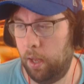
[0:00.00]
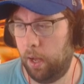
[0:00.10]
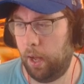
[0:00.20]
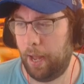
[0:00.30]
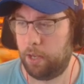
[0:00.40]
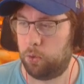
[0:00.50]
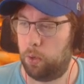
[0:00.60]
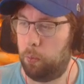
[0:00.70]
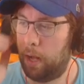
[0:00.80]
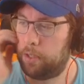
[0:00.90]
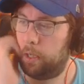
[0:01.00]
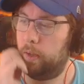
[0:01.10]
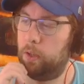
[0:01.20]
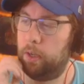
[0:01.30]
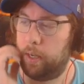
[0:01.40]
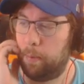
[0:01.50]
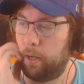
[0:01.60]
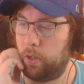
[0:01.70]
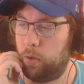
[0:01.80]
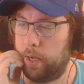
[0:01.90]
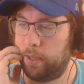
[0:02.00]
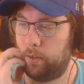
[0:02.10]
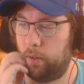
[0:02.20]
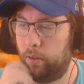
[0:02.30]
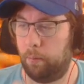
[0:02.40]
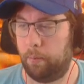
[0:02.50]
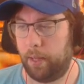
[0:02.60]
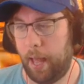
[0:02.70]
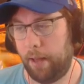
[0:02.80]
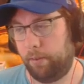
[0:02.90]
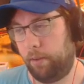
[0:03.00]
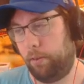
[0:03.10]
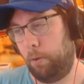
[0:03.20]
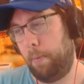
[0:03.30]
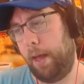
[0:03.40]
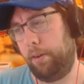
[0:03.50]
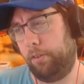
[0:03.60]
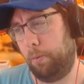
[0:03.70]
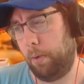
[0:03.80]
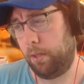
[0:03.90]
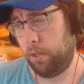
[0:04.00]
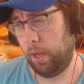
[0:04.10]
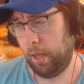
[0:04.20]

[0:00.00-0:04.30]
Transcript: I enjoy watching and learning about your trading system. The assets don't matter so much.